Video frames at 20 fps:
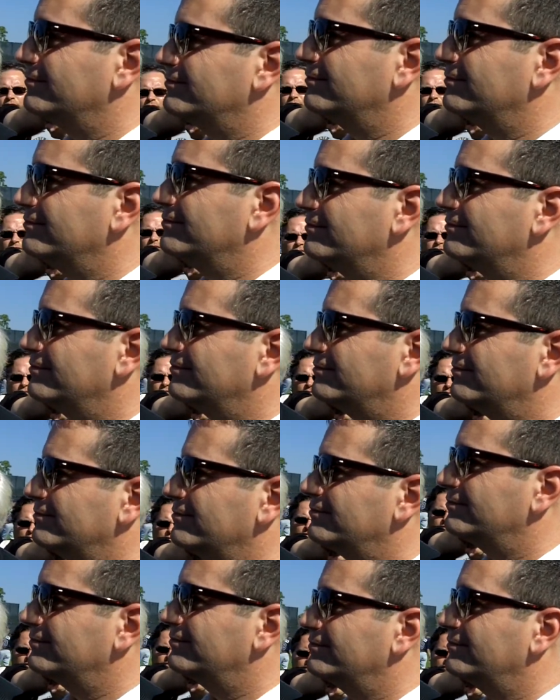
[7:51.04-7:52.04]
reassess
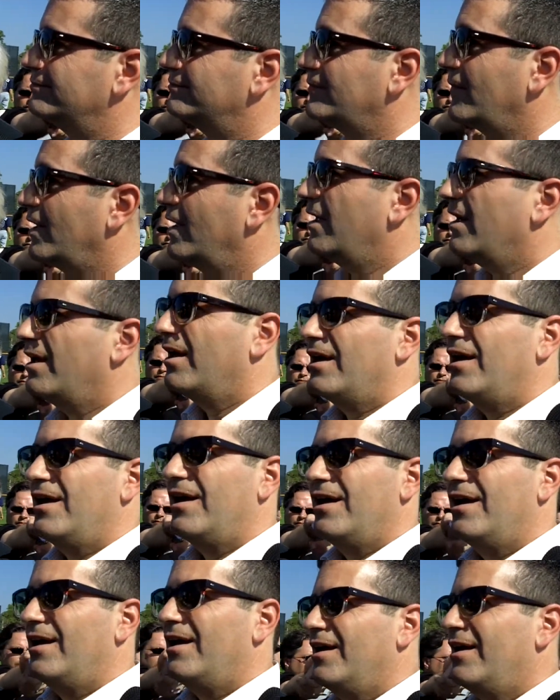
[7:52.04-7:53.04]
how you uh, spend the
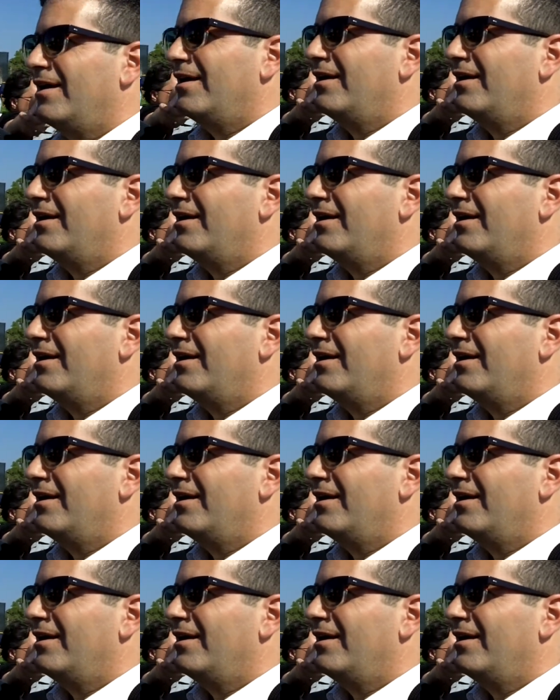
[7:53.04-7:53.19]
money?